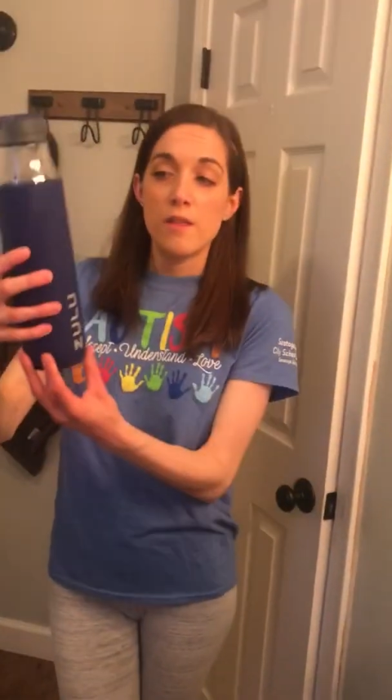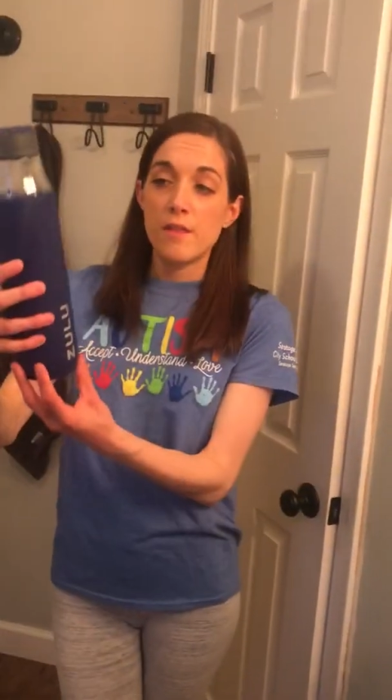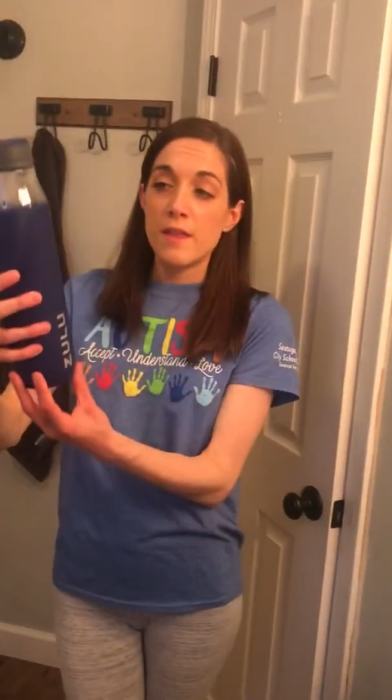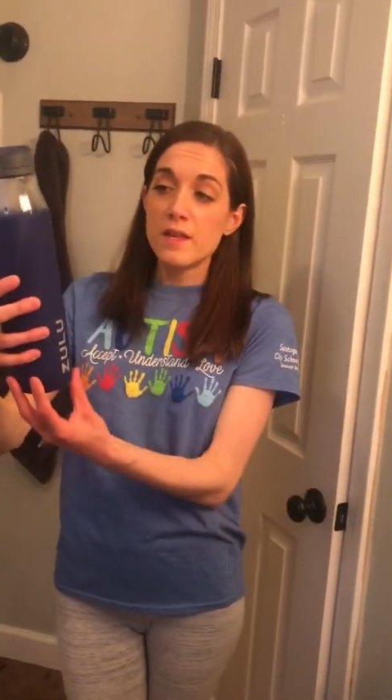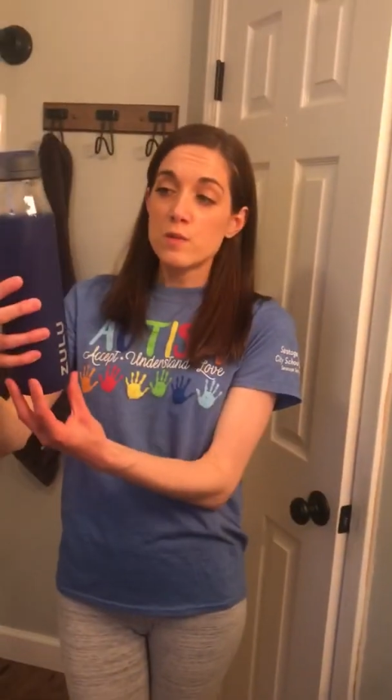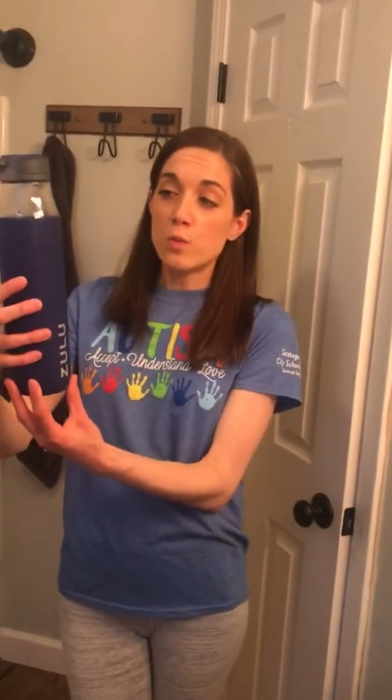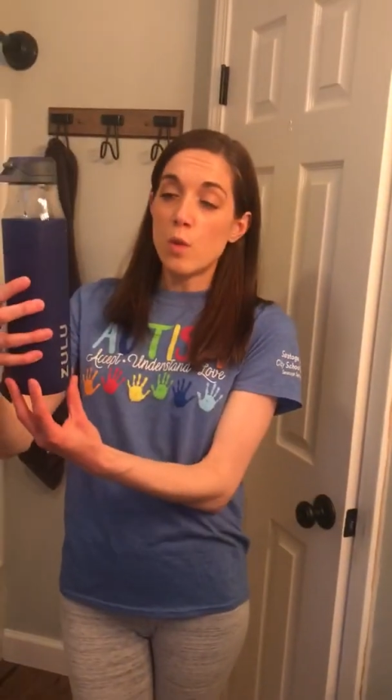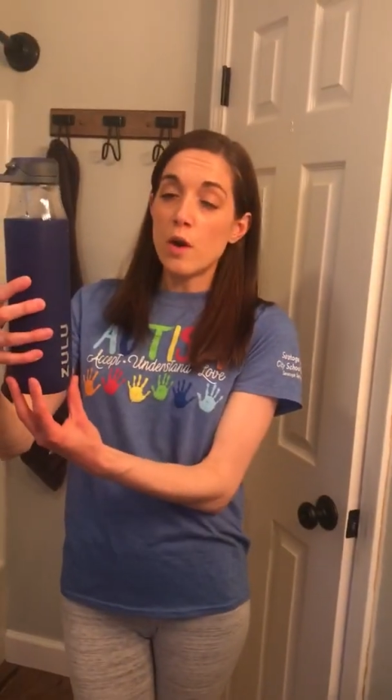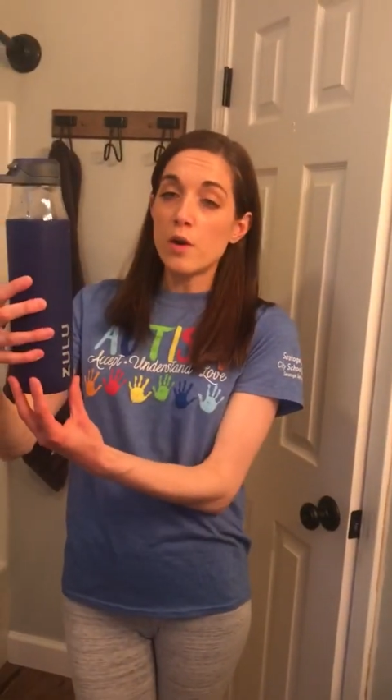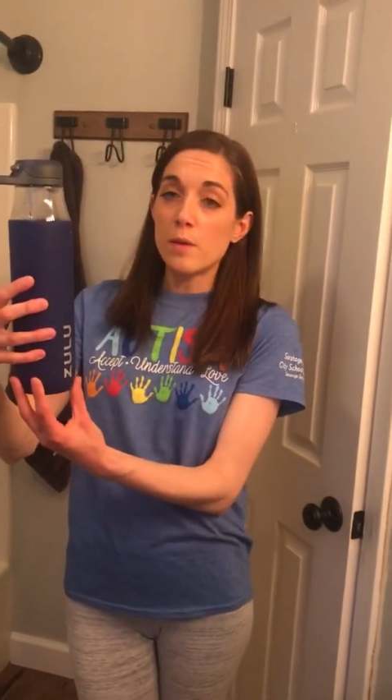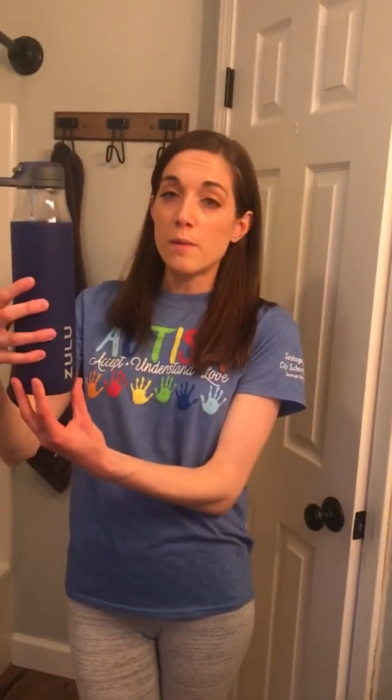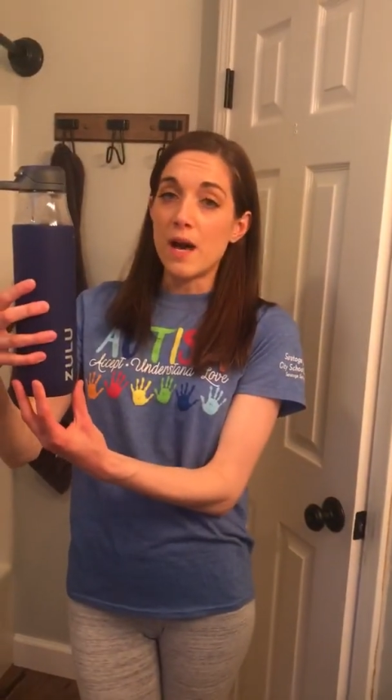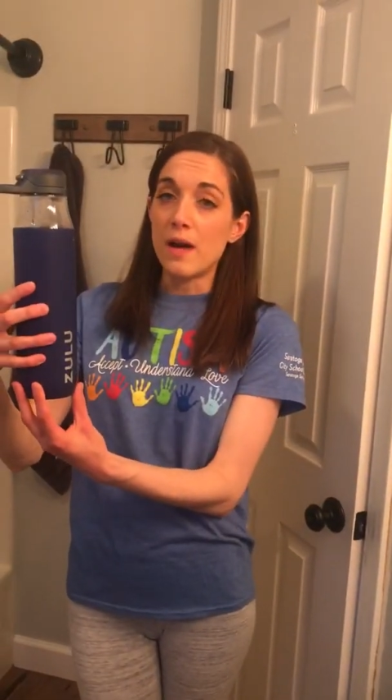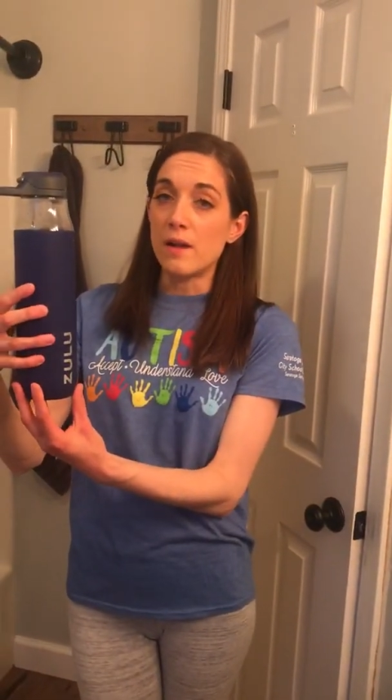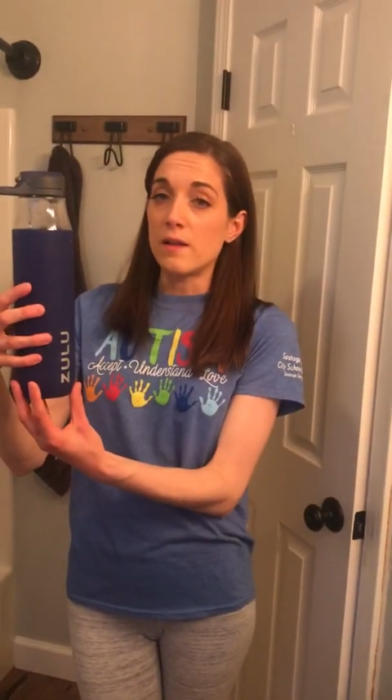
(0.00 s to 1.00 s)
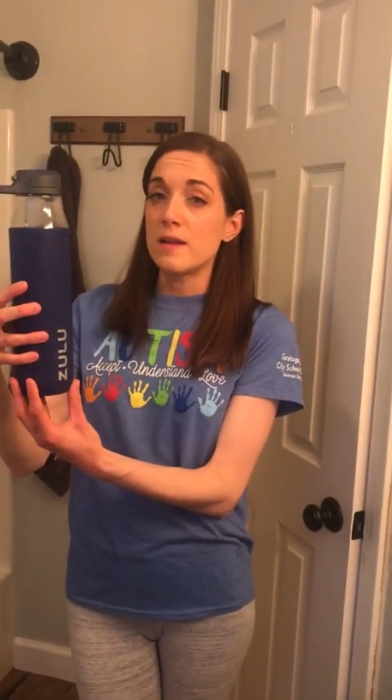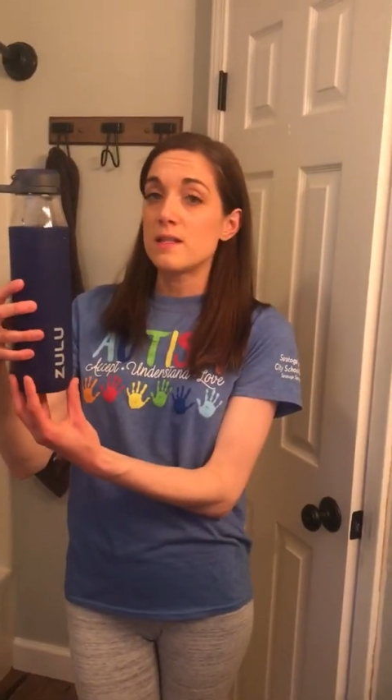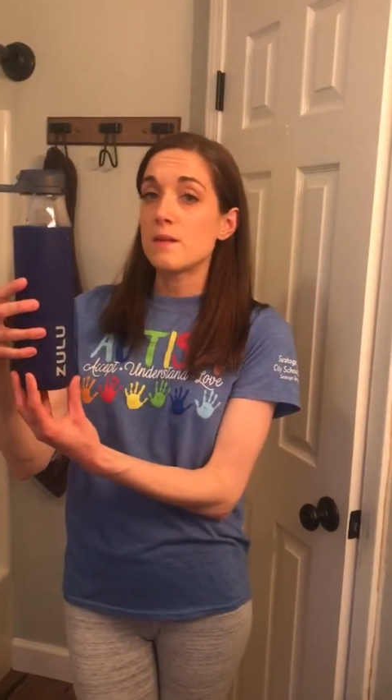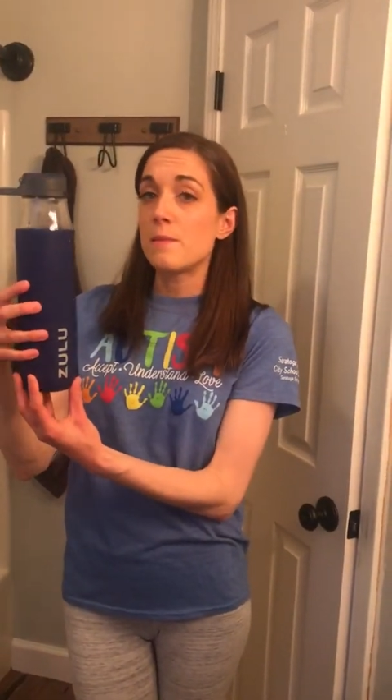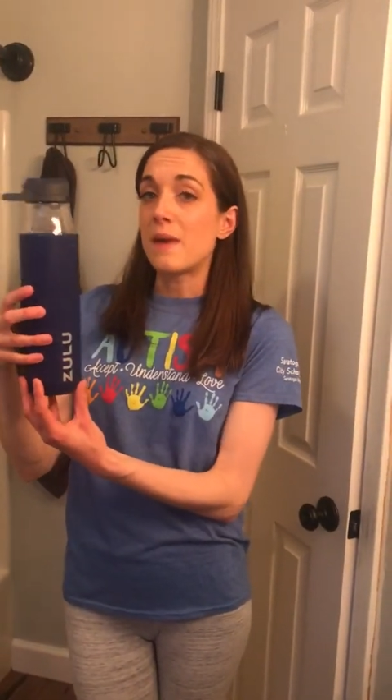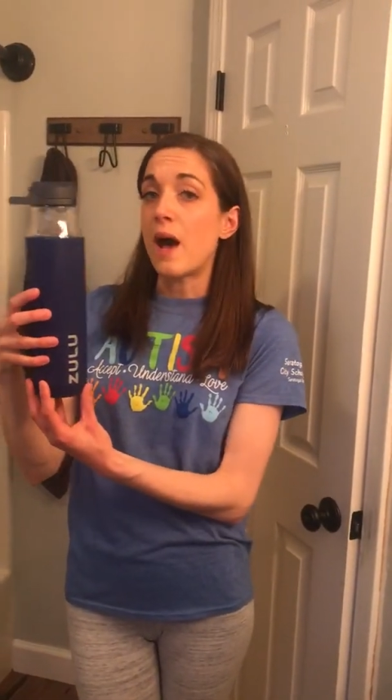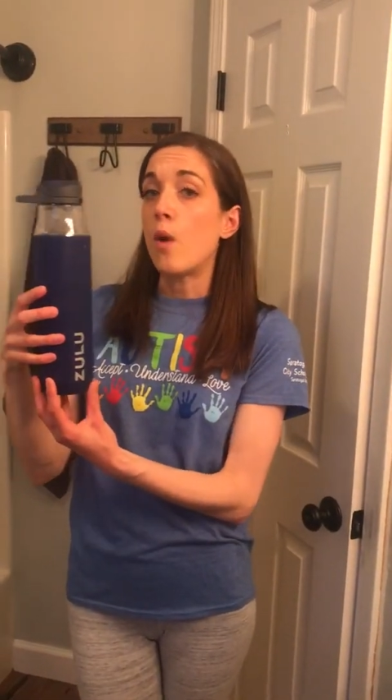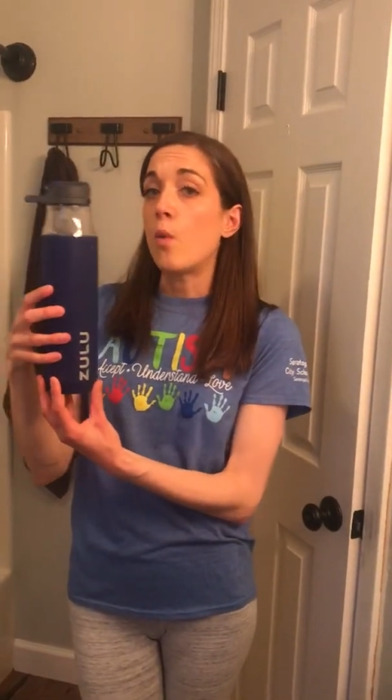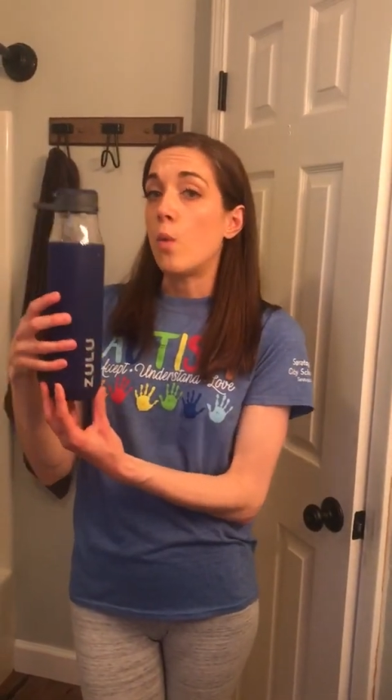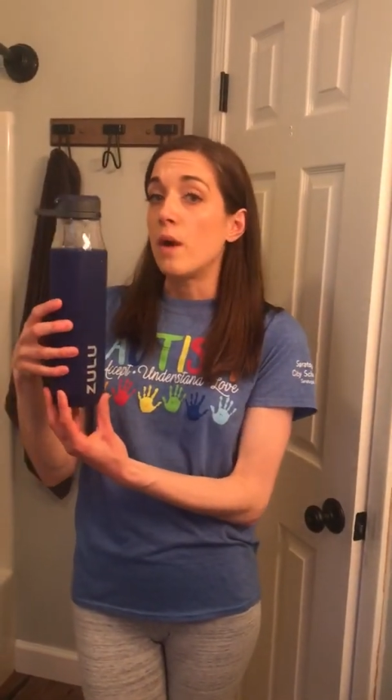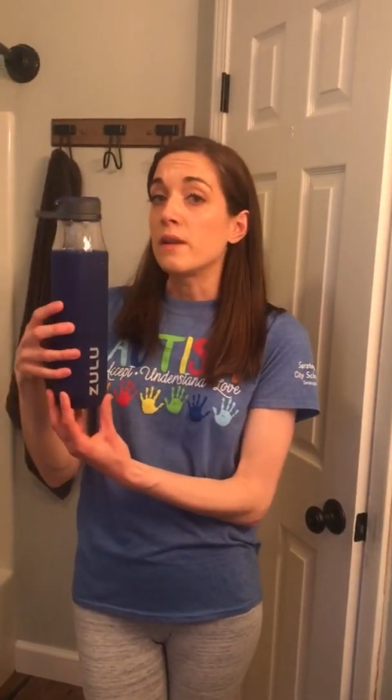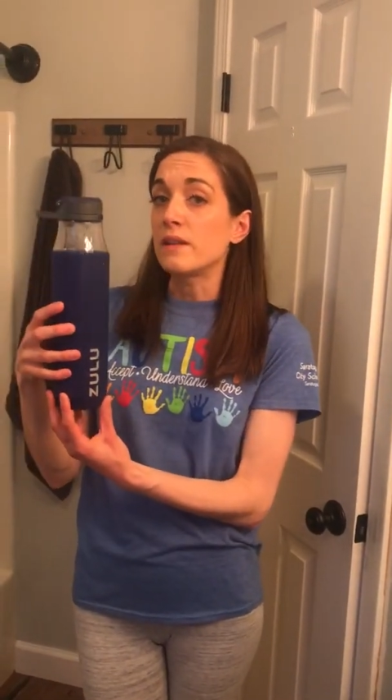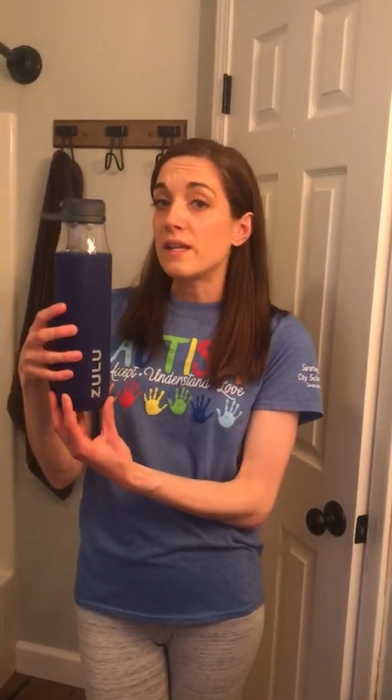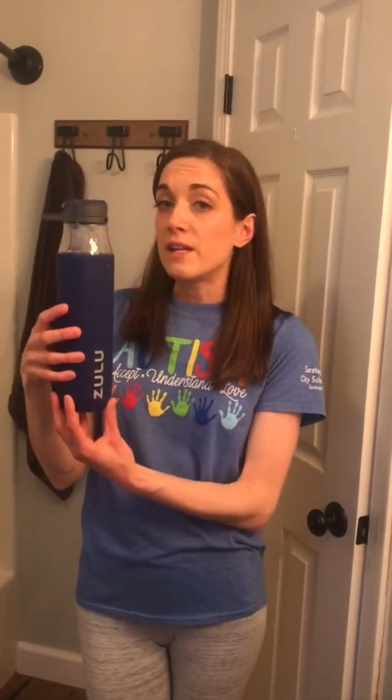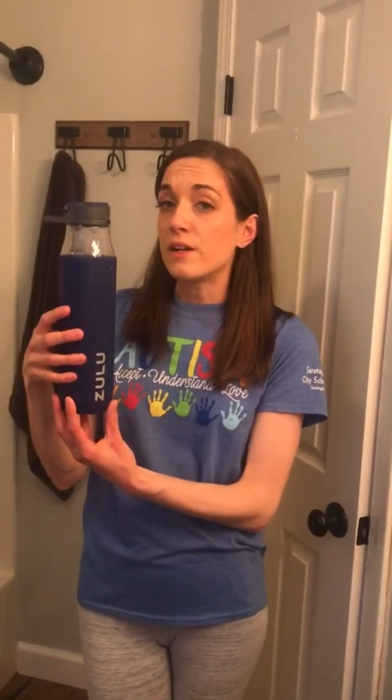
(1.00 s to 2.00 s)
This water bottle is about
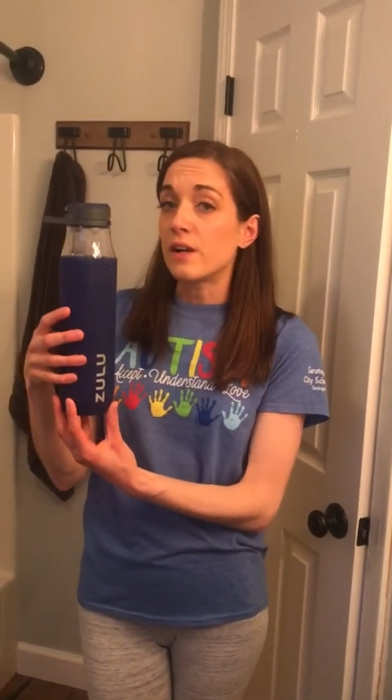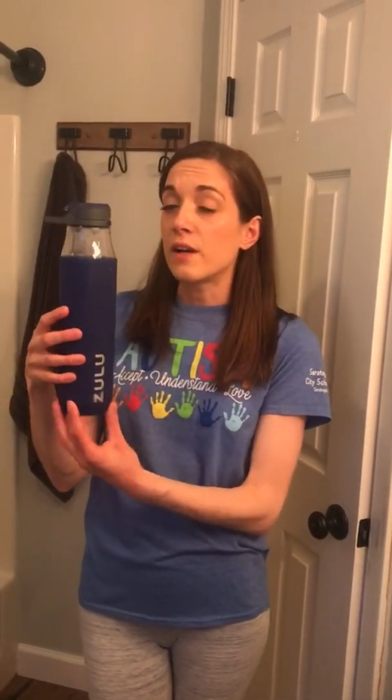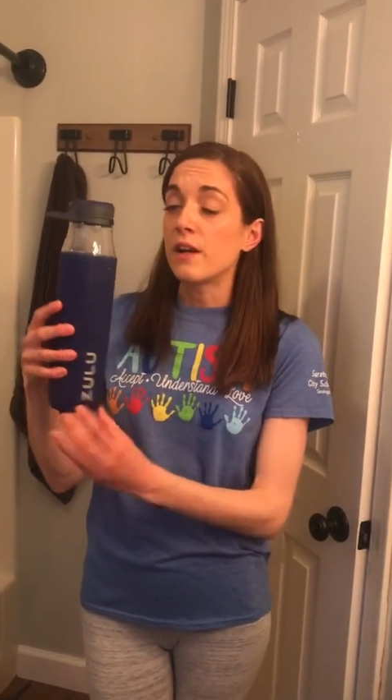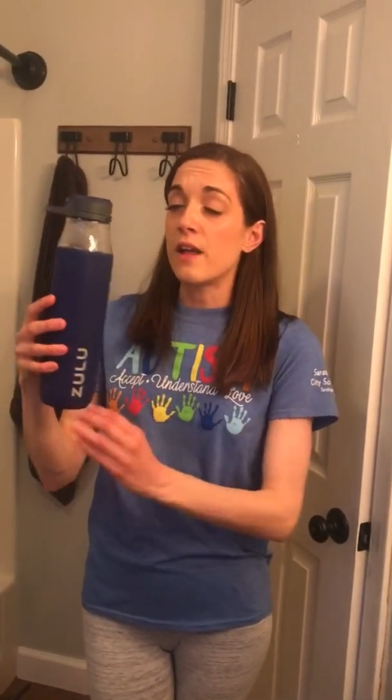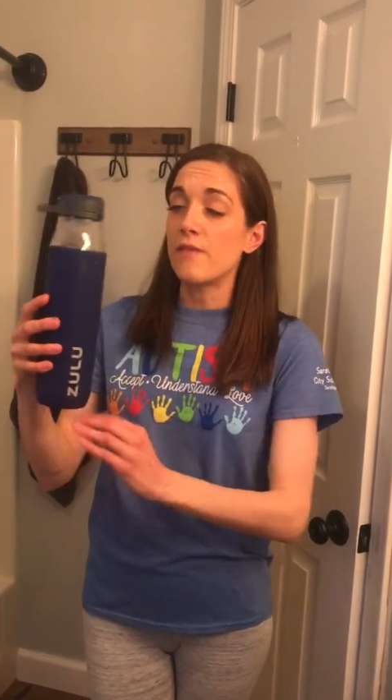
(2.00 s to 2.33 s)
1 liter.